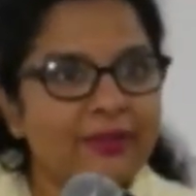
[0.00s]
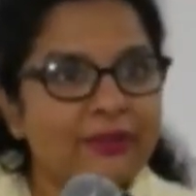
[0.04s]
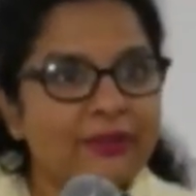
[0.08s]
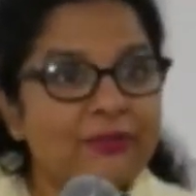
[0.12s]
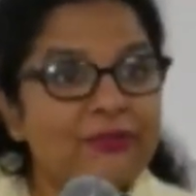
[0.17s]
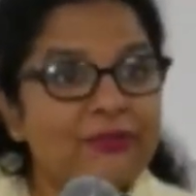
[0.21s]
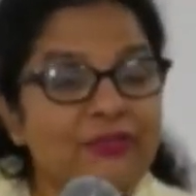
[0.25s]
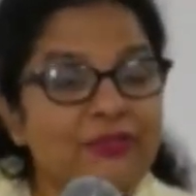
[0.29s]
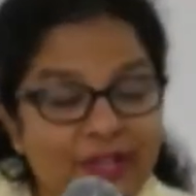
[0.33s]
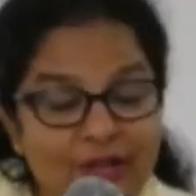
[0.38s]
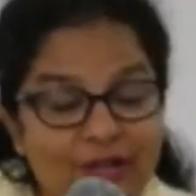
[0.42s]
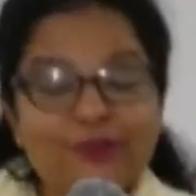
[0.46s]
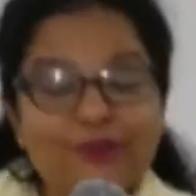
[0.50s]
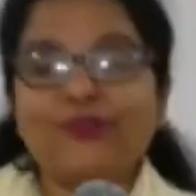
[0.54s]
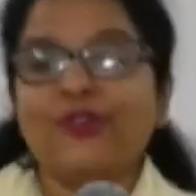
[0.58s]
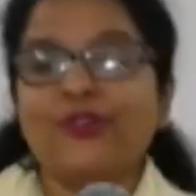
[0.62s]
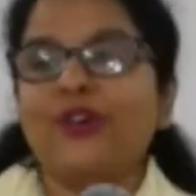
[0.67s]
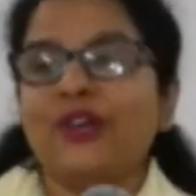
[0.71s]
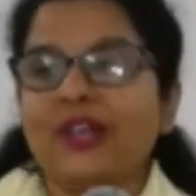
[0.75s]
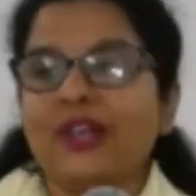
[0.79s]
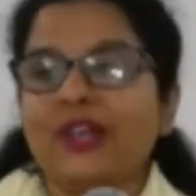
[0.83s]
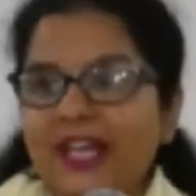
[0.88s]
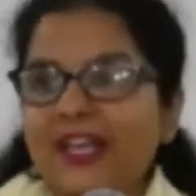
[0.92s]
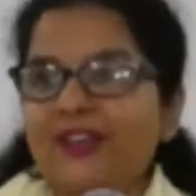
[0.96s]
will for
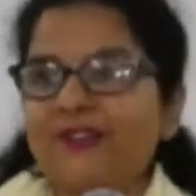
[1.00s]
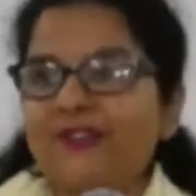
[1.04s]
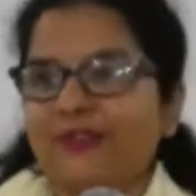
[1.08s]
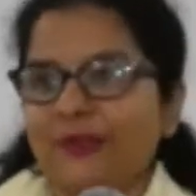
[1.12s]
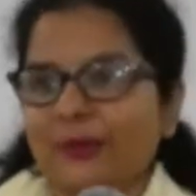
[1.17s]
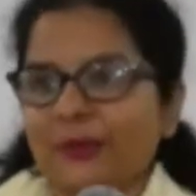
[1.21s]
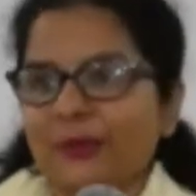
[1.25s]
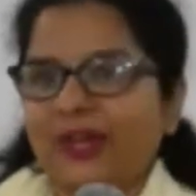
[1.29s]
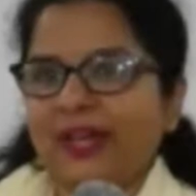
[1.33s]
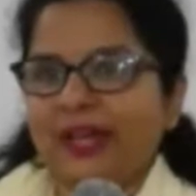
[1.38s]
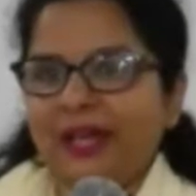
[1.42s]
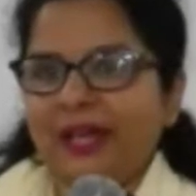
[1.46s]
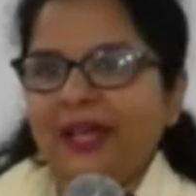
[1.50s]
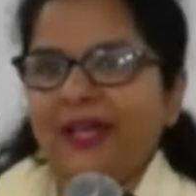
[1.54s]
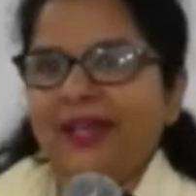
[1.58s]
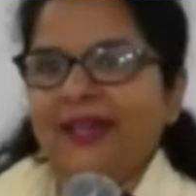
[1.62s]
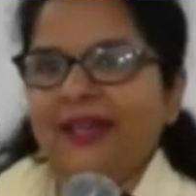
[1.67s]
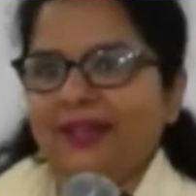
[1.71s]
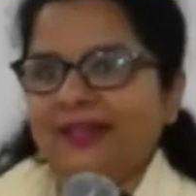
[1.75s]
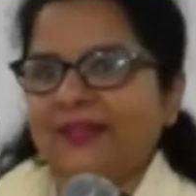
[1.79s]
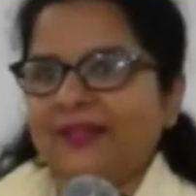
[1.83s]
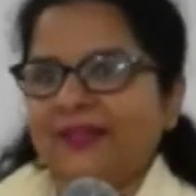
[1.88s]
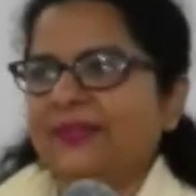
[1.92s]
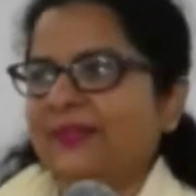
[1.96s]
your life, okay?
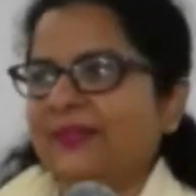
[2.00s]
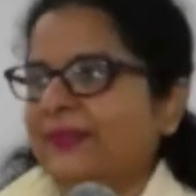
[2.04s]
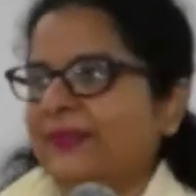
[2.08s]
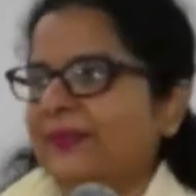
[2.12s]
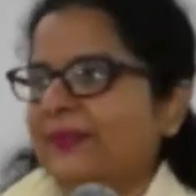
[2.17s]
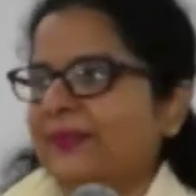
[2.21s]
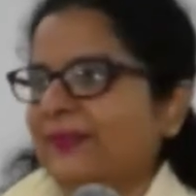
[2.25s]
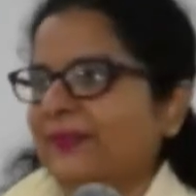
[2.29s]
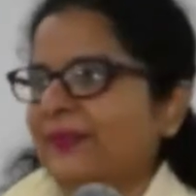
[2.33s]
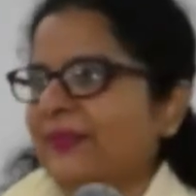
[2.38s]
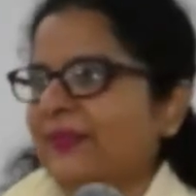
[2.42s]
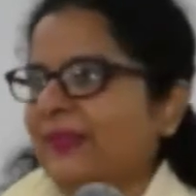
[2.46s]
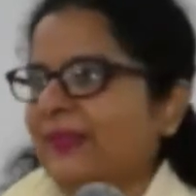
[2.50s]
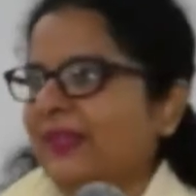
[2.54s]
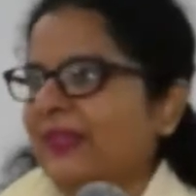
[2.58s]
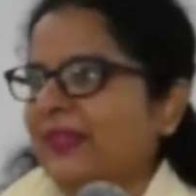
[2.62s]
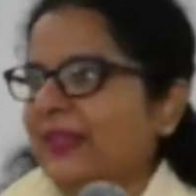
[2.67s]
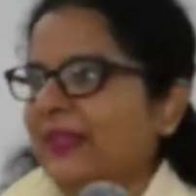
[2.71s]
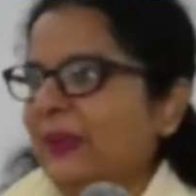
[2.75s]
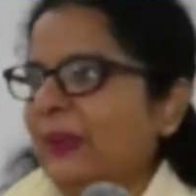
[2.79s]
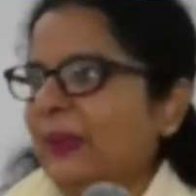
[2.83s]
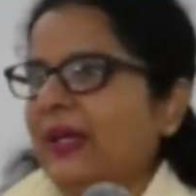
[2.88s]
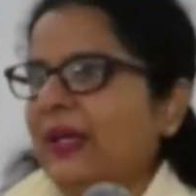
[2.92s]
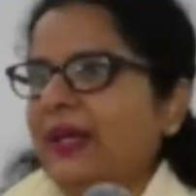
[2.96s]

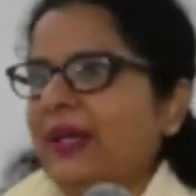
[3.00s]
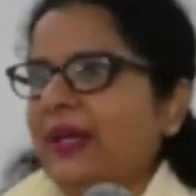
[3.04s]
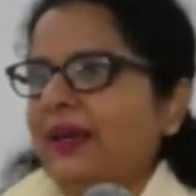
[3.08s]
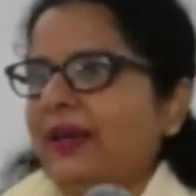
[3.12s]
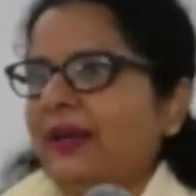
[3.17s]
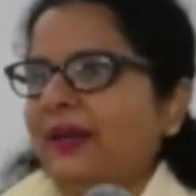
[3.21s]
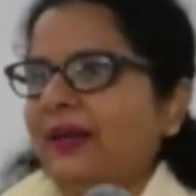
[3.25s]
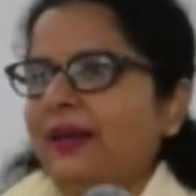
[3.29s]
Okay?